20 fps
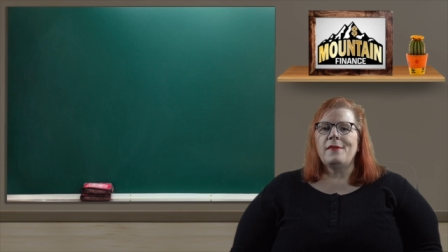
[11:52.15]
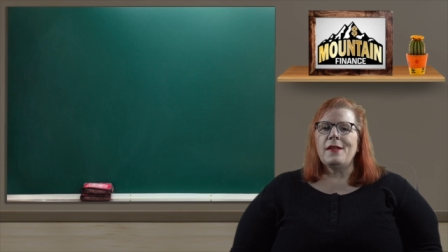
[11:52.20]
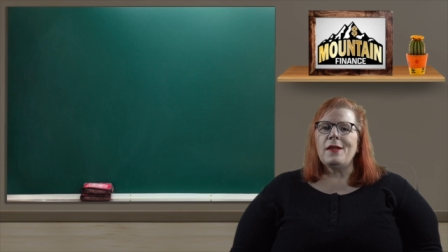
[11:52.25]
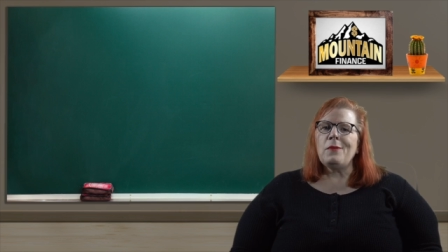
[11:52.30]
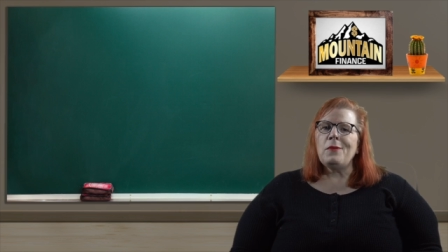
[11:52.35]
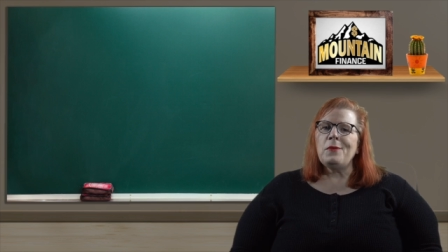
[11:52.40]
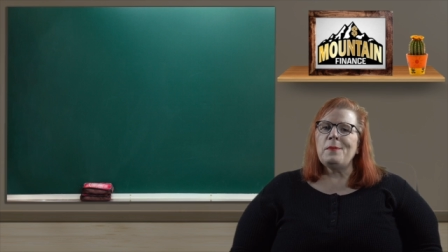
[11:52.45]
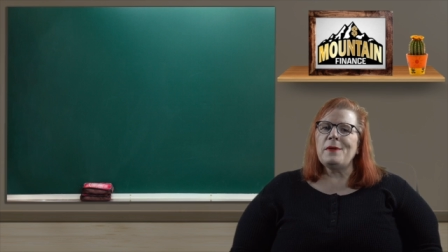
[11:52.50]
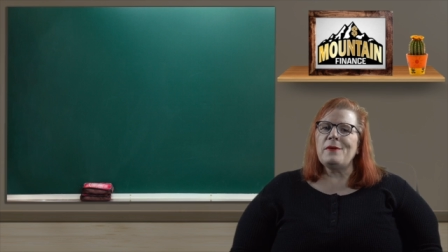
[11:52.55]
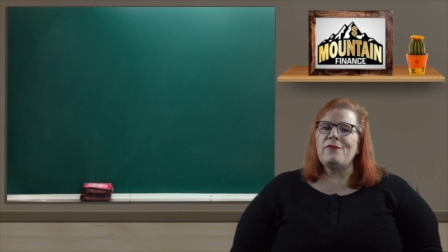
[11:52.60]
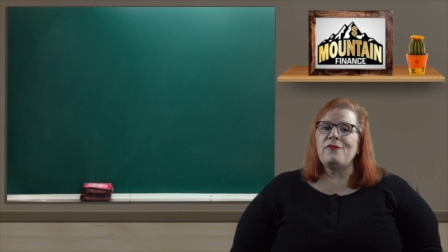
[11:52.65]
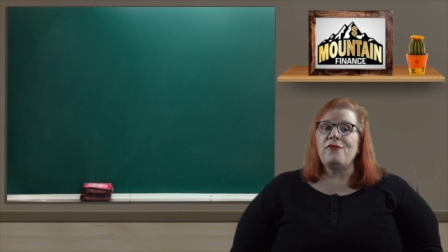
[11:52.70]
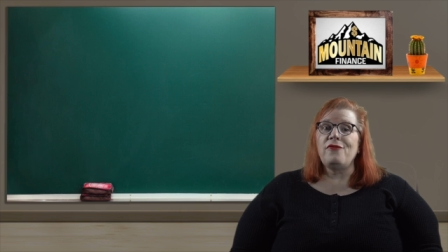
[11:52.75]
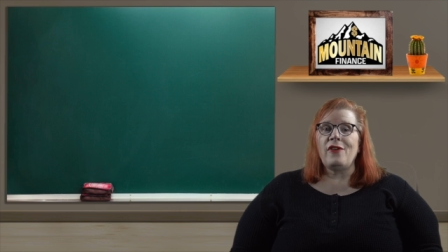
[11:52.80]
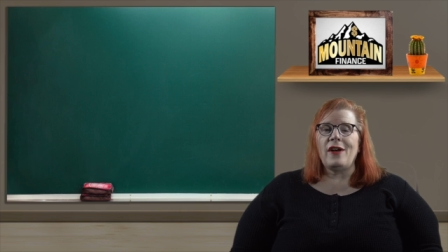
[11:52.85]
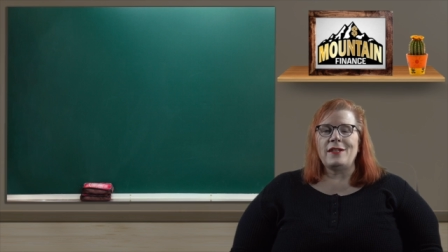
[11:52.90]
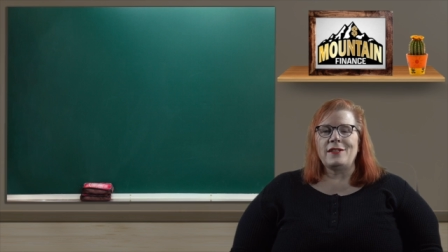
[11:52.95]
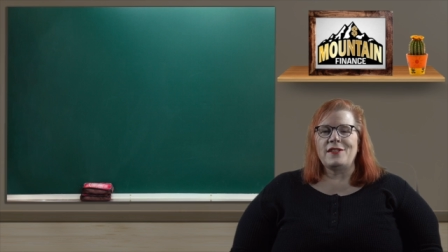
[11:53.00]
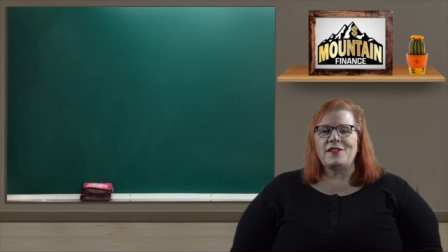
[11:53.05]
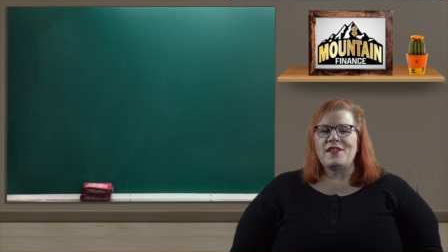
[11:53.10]
It will be
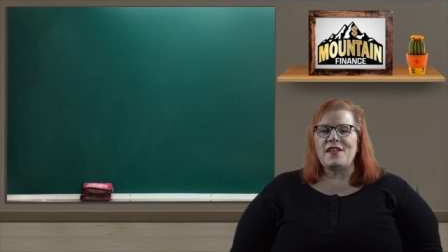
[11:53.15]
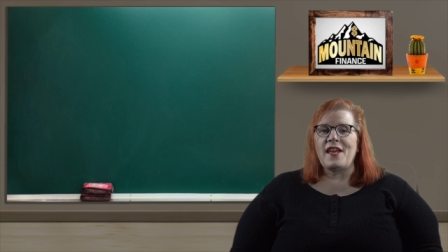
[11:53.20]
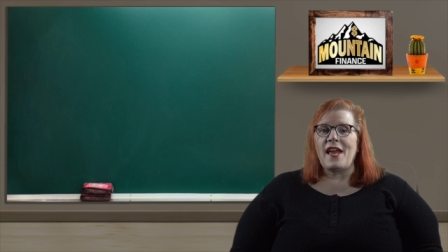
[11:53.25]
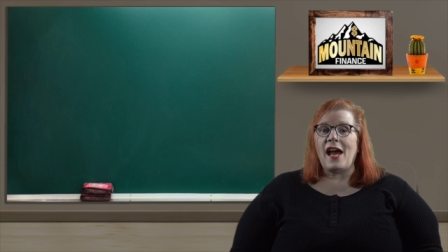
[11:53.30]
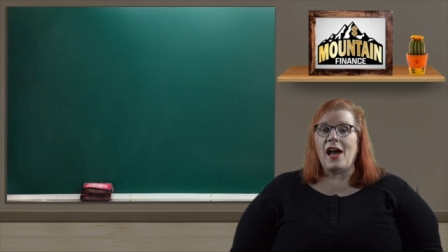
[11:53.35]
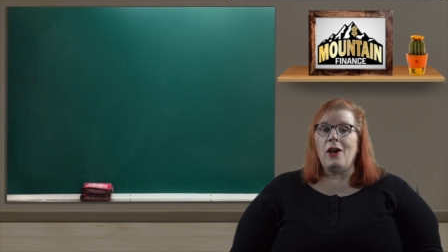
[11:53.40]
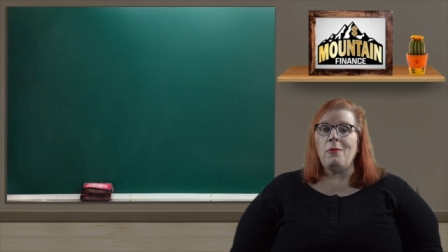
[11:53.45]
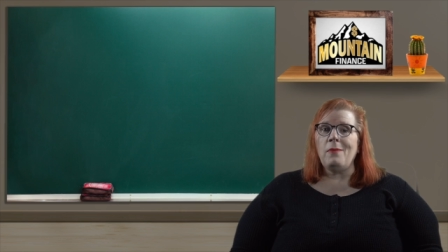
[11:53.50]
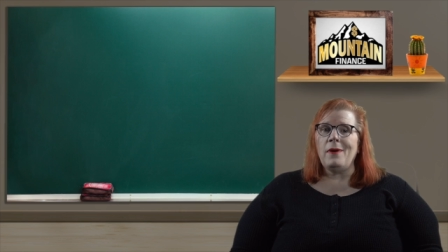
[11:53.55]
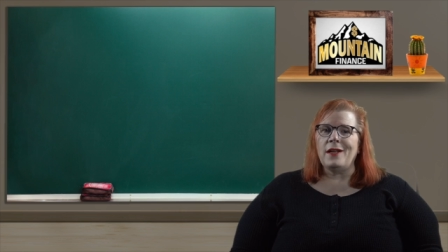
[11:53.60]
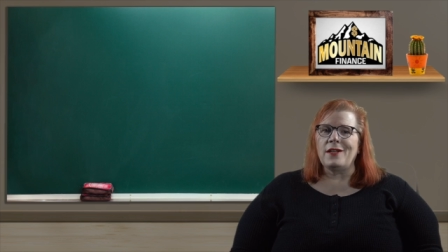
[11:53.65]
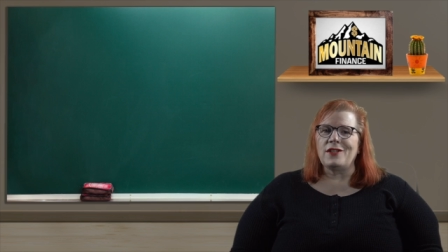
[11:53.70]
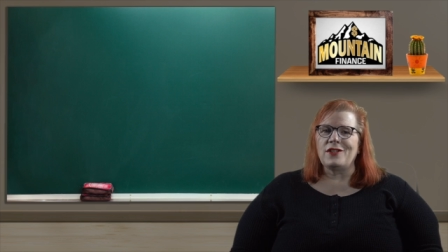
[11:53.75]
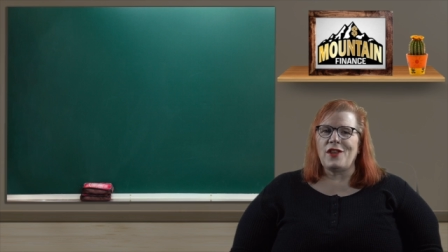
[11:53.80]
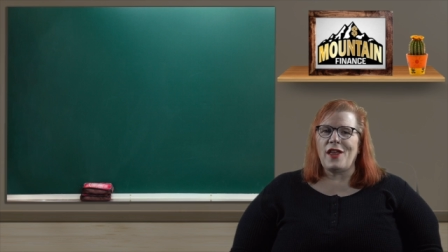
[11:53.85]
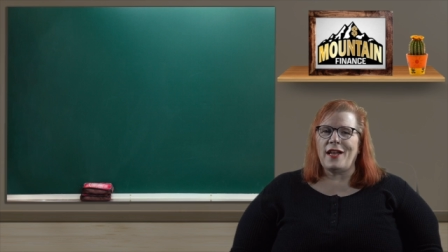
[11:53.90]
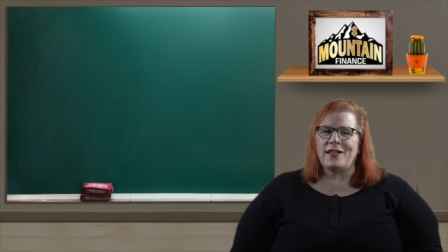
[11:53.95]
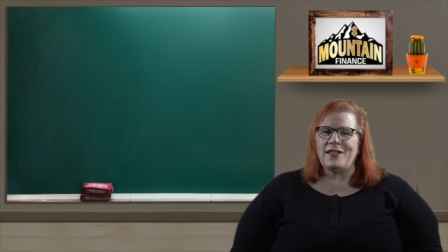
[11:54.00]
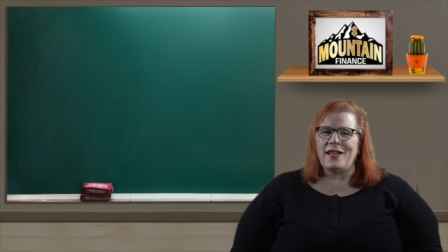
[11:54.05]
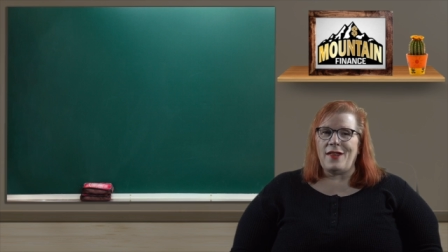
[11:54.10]
fun to see how much
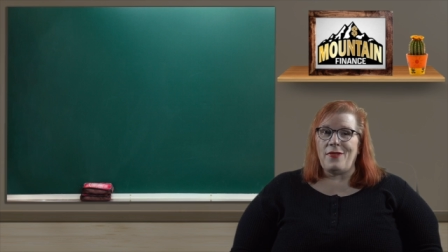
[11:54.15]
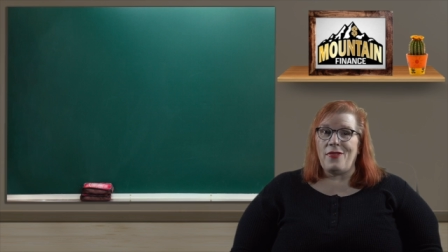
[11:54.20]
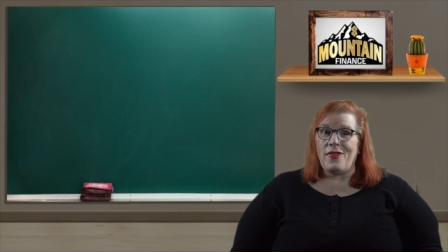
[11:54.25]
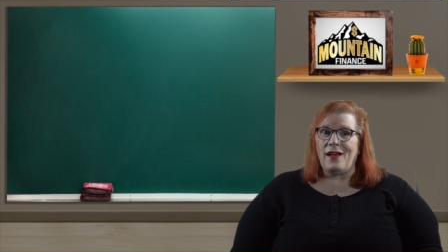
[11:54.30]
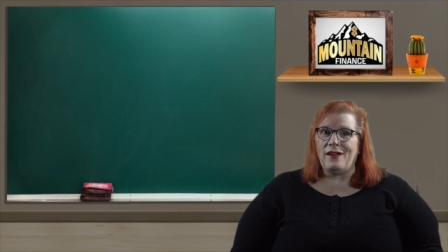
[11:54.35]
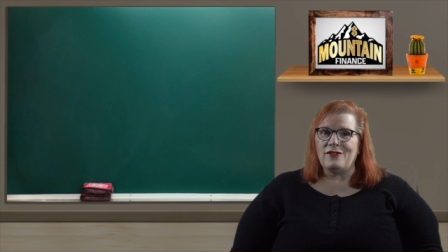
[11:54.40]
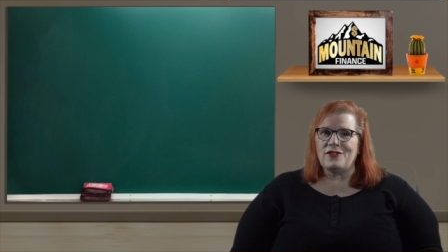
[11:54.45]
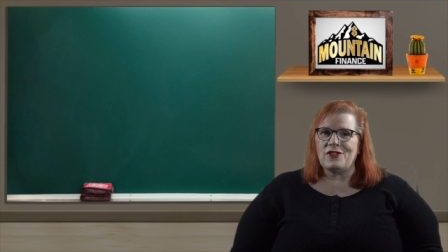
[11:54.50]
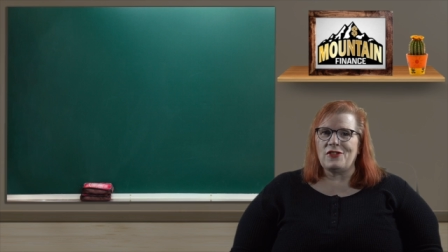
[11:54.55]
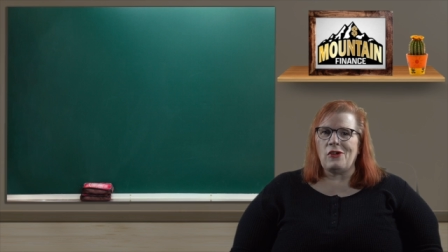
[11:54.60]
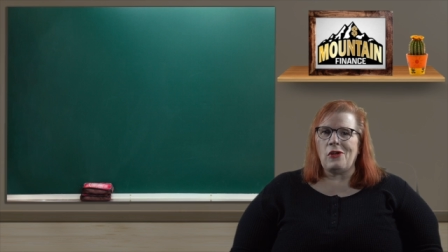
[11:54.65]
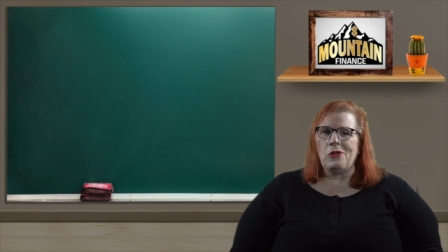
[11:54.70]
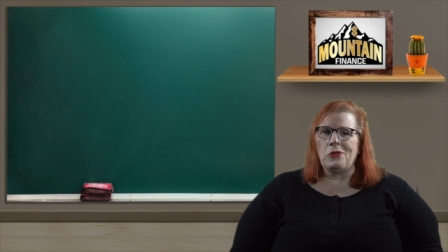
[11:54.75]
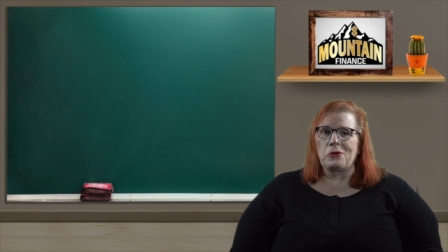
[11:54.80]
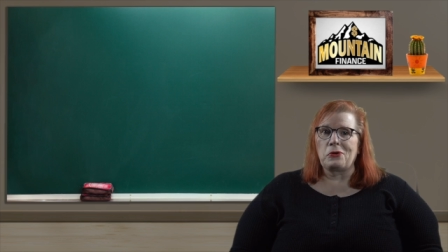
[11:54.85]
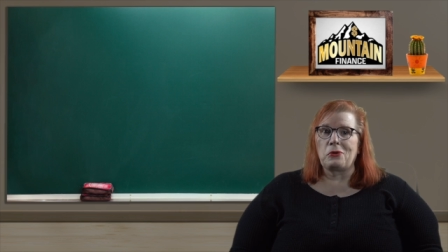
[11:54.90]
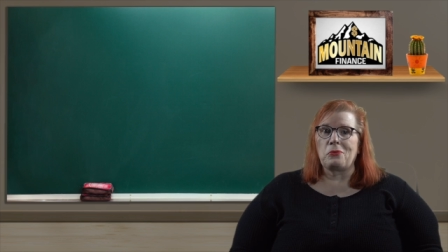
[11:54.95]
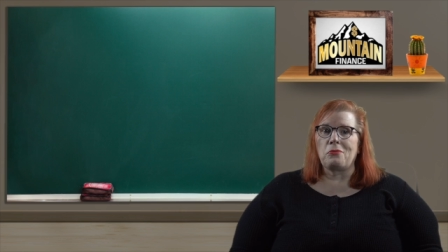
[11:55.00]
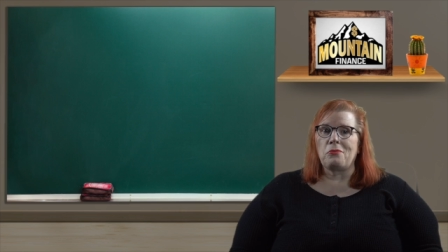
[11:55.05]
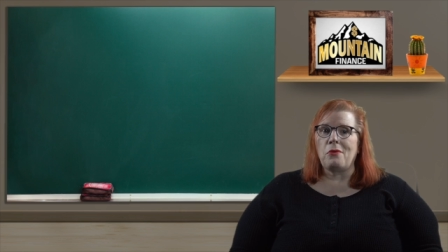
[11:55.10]
that
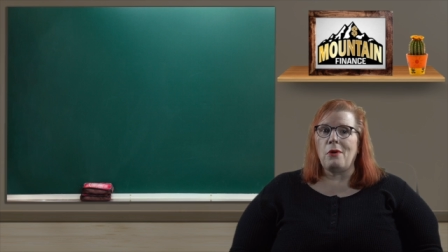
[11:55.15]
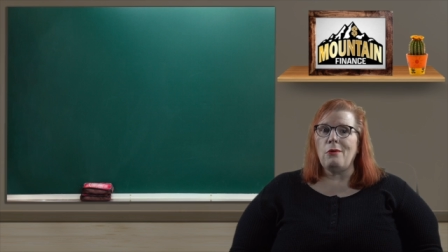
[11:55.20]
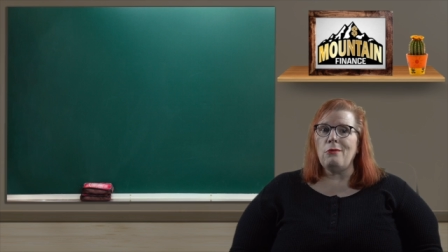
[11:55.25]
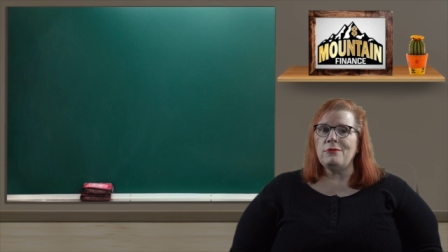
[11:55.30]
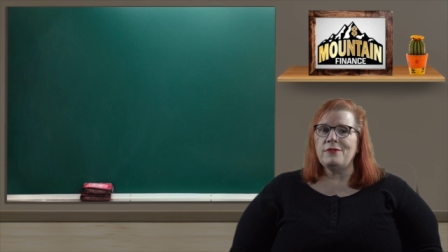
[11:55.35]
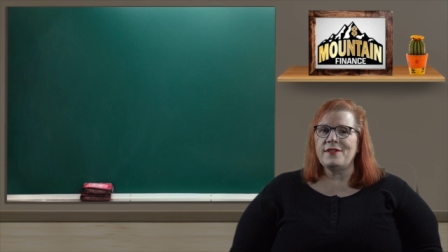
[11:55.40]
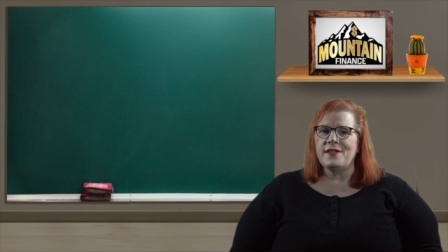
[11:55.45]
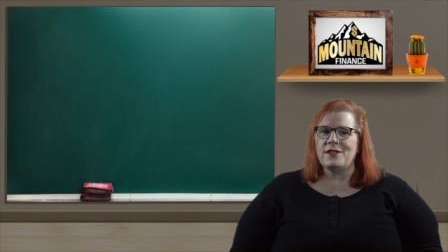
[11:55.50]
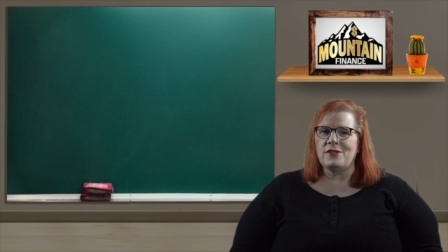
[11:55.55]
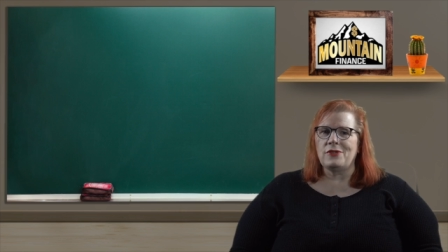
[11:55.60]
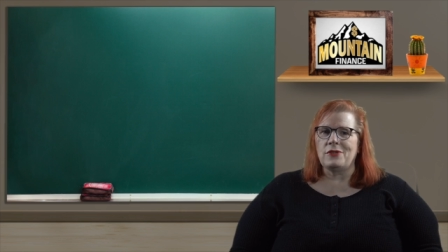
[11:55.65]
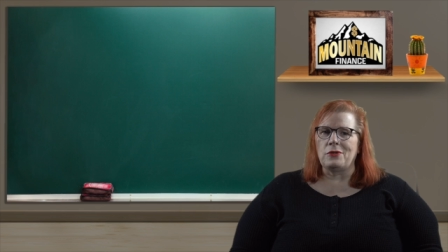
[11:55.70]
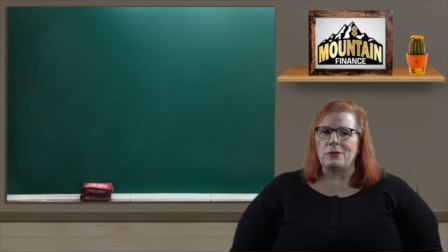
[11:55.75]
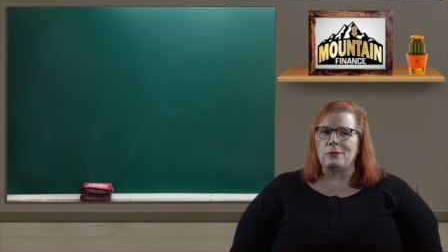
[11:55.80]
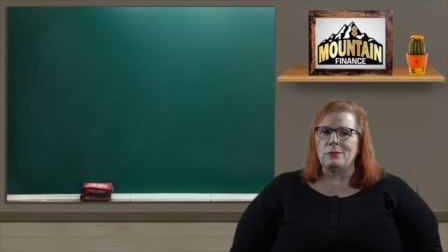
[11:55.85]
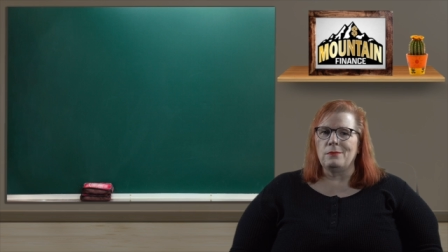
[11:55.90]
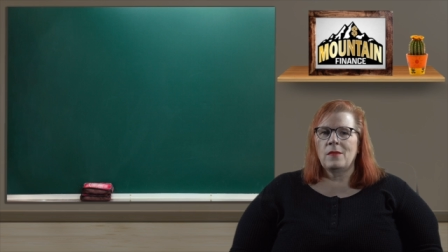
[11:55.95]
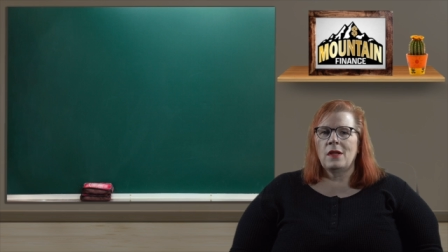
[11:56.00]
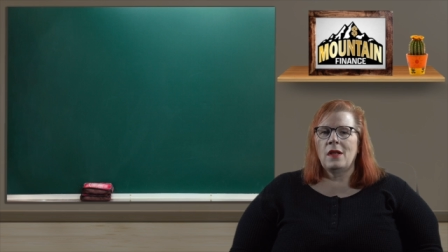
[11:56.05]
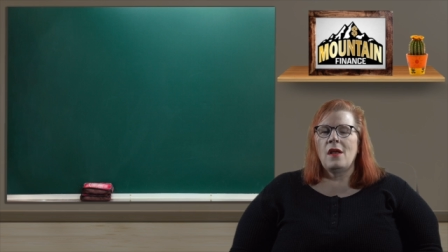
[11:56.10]
$10,000 grows into.